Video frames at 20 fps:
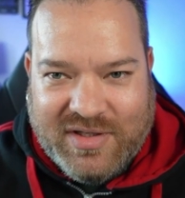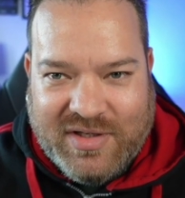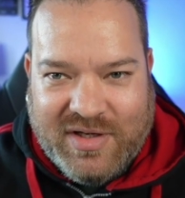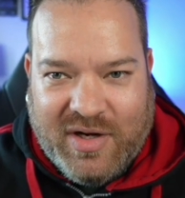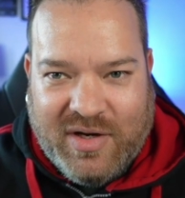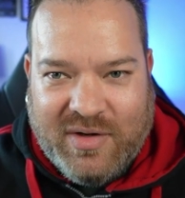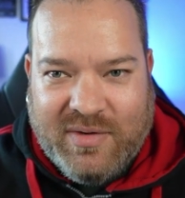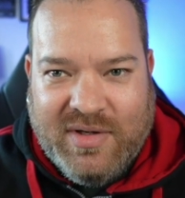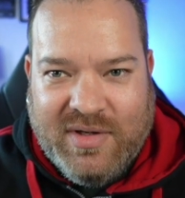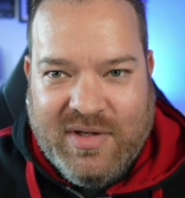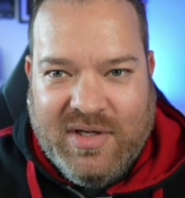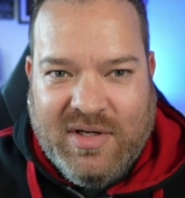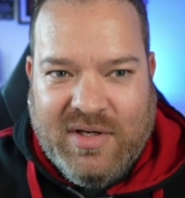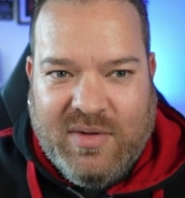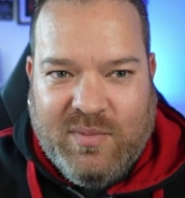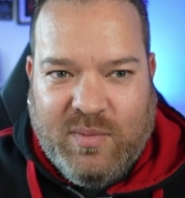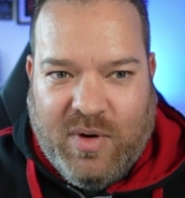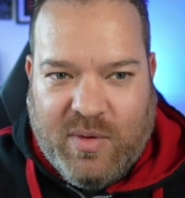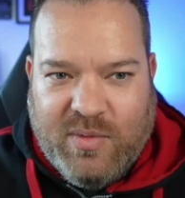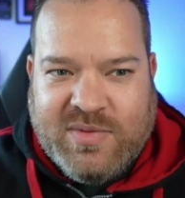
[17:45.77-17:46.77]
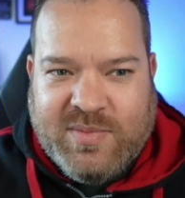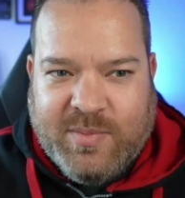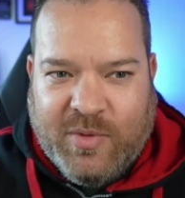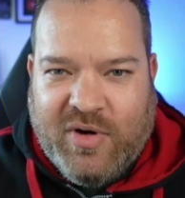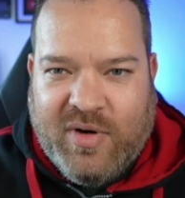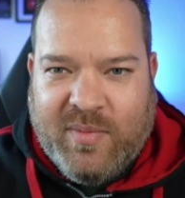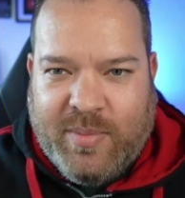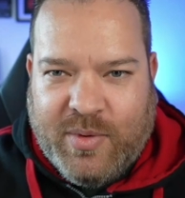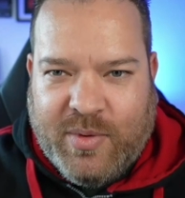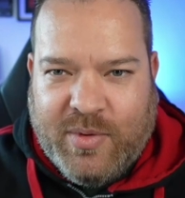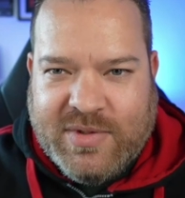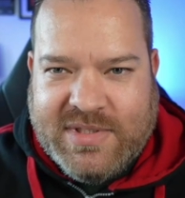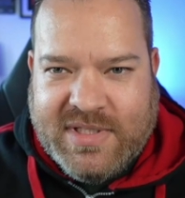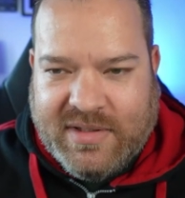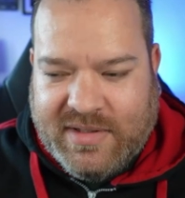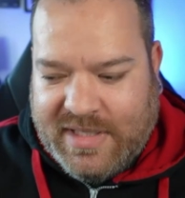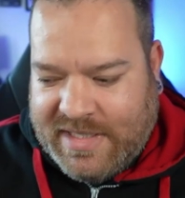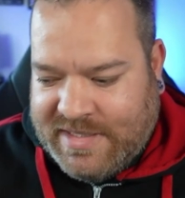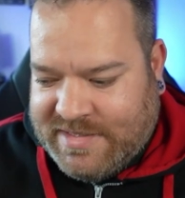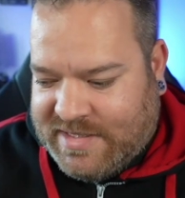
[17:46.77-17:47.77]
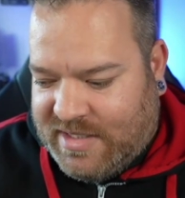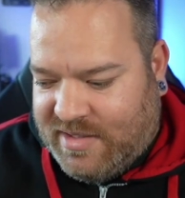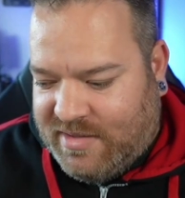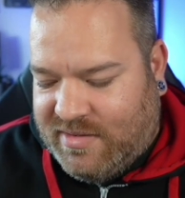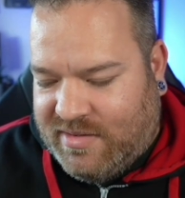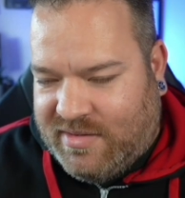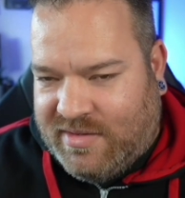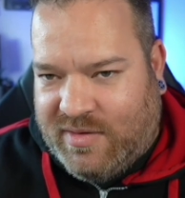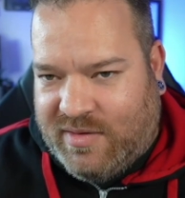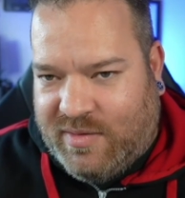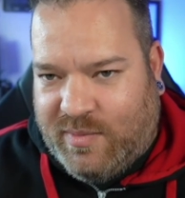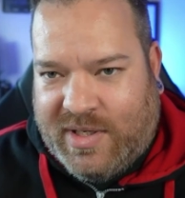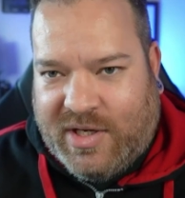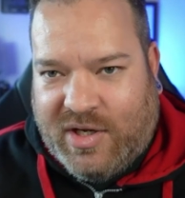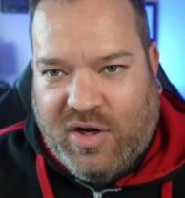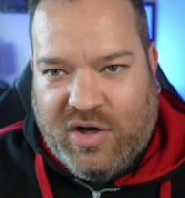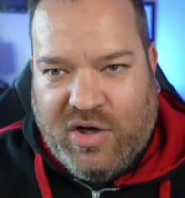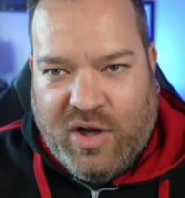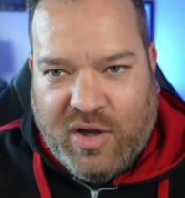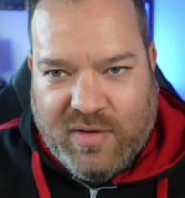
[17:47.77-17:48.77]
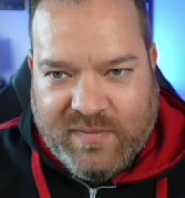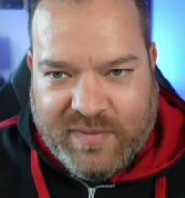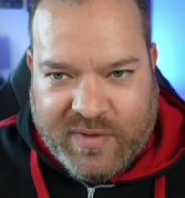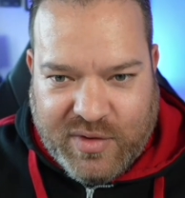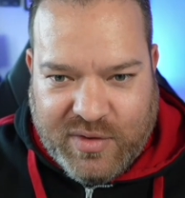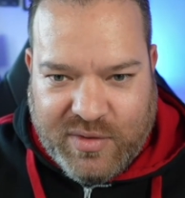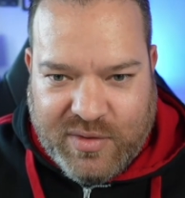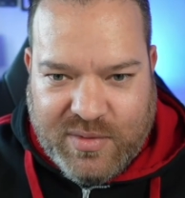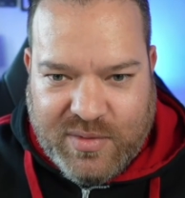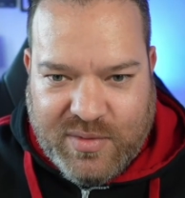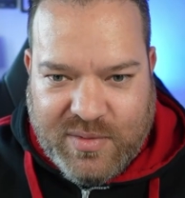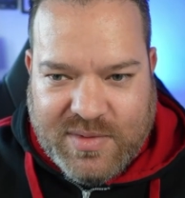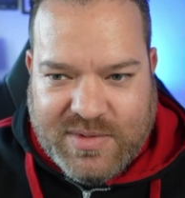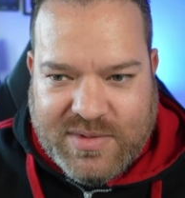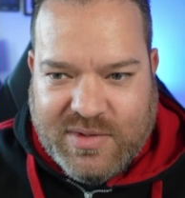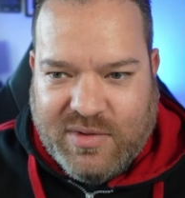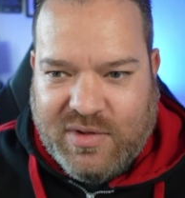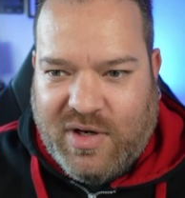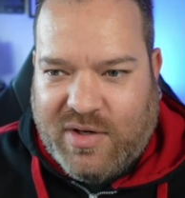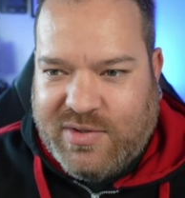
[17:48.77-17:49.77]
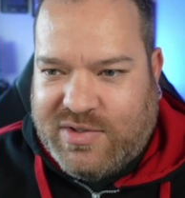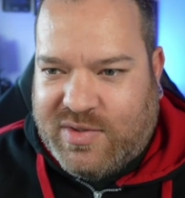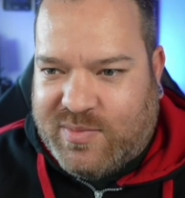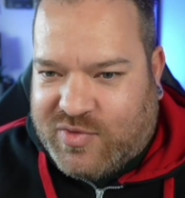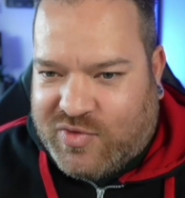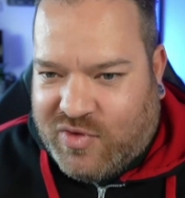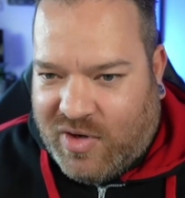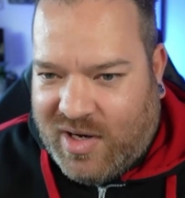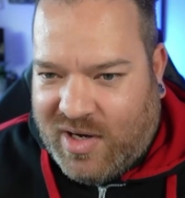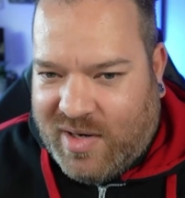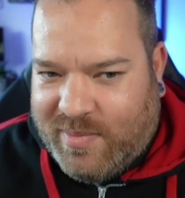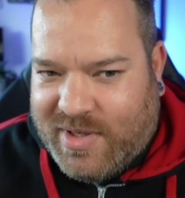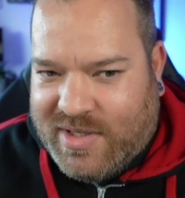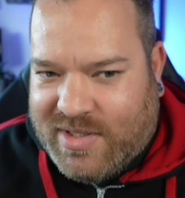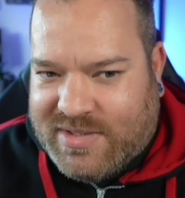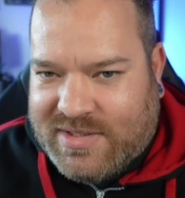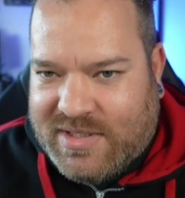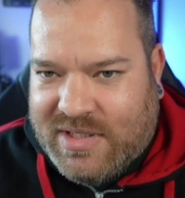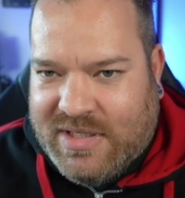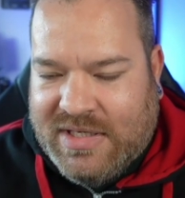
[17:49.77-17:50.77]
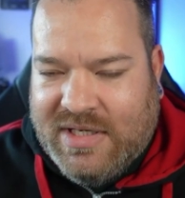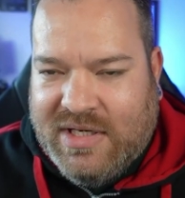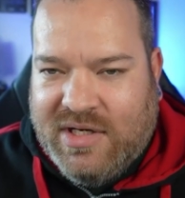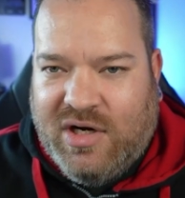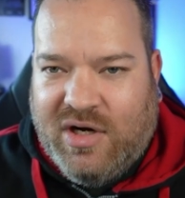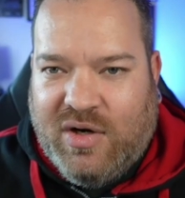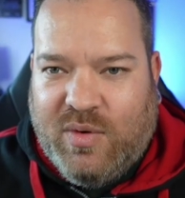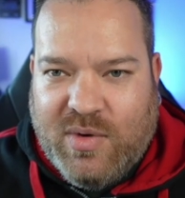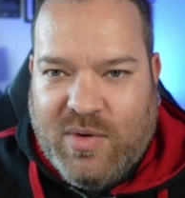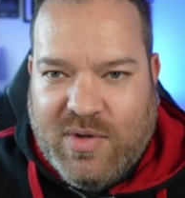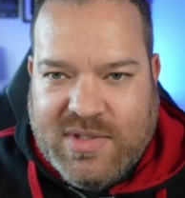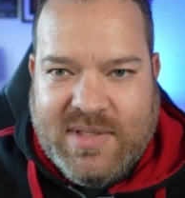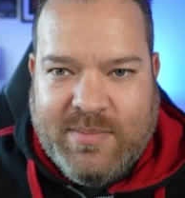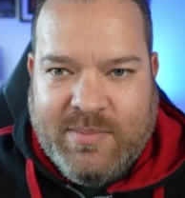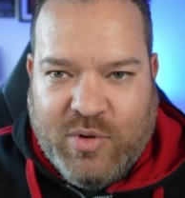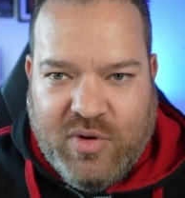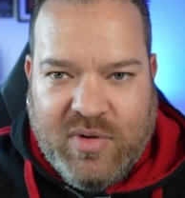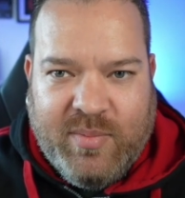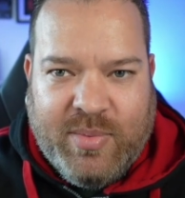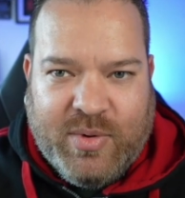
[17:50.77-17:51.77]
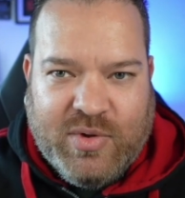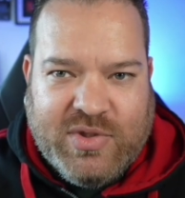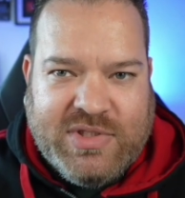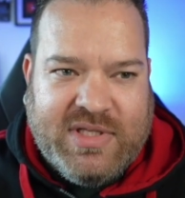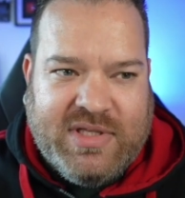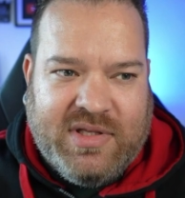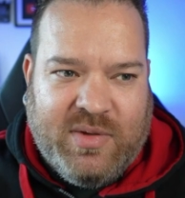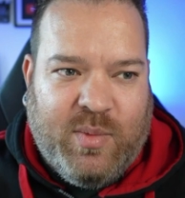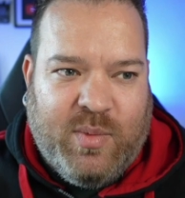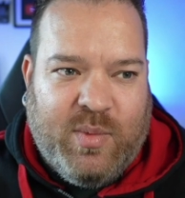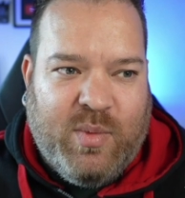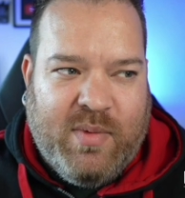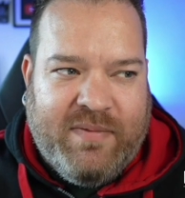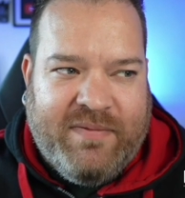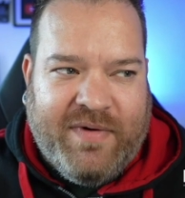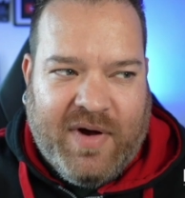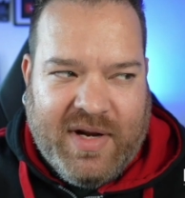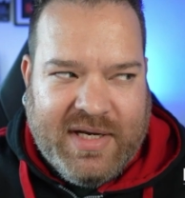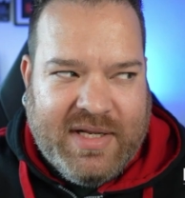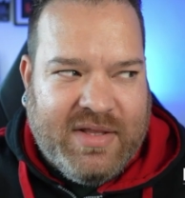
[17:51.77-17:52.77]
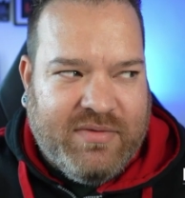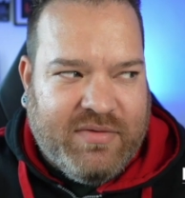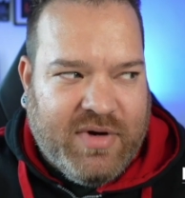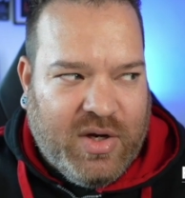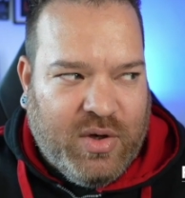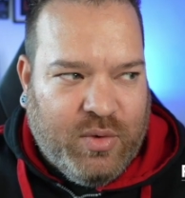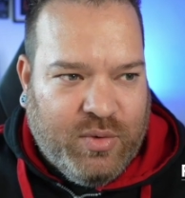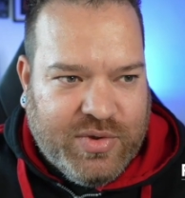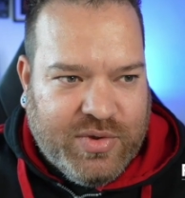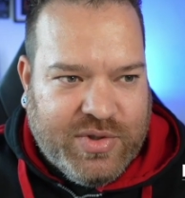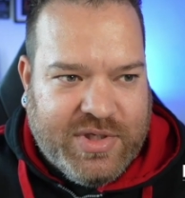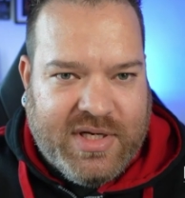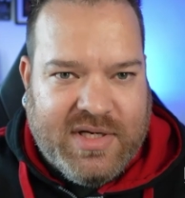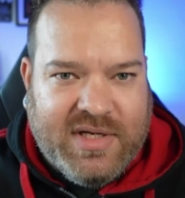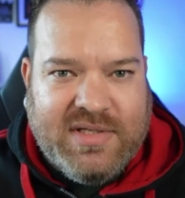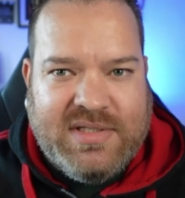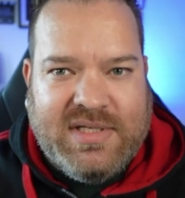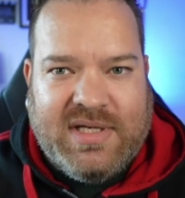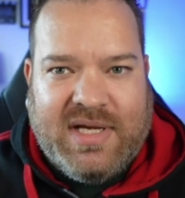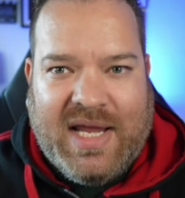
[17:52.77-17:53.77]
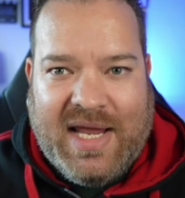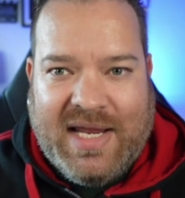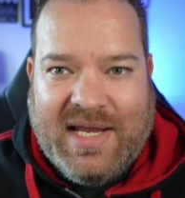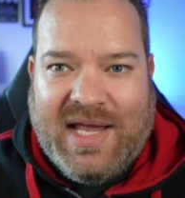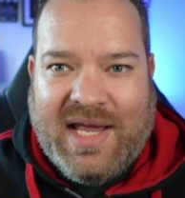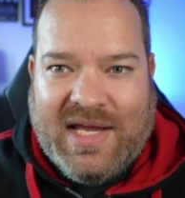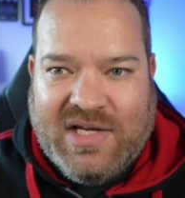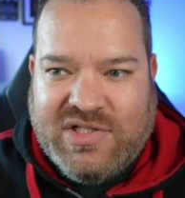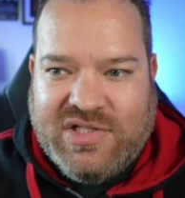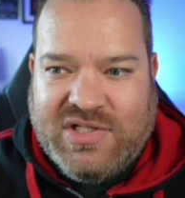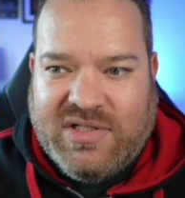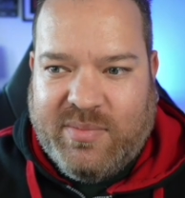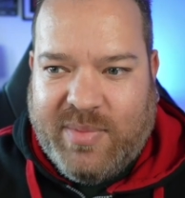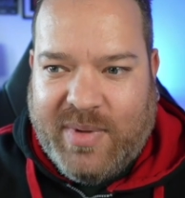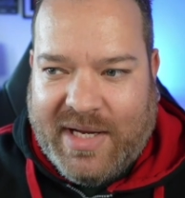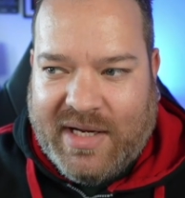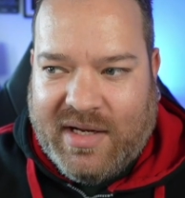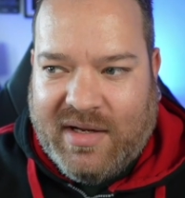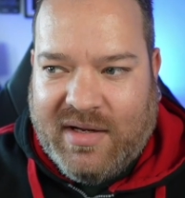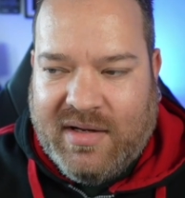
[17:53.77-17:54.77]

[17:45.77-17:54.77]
You know, what was more important? Is it that we got low views or low subscribers? Or was it more important that we were finding the right audience and getting cash in the bank?